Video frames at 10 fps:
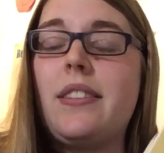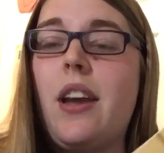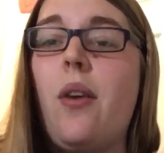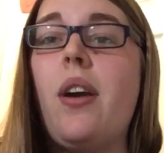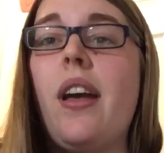
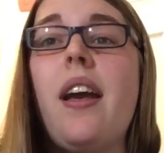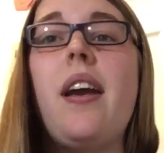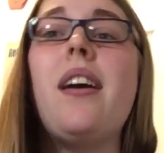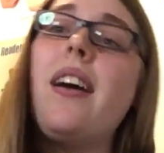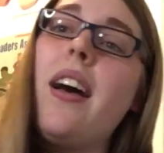So
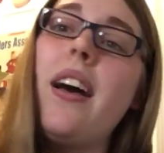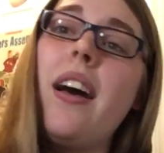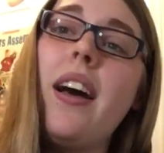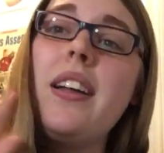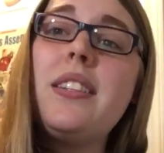
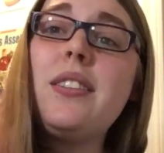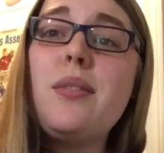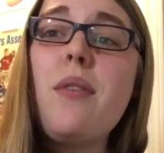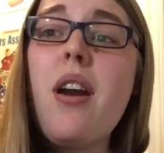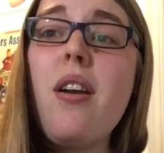until
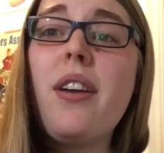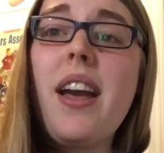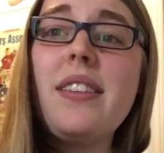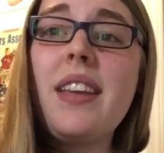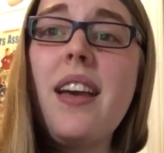tomorrow,
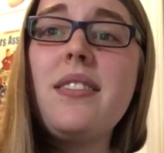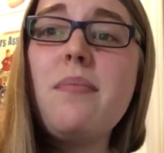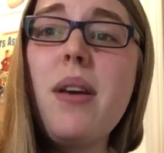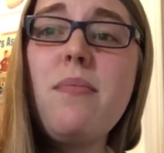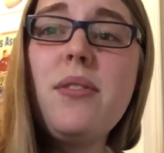guys, gals, and
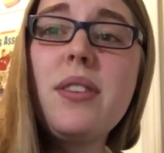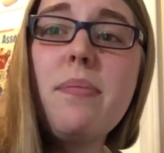my music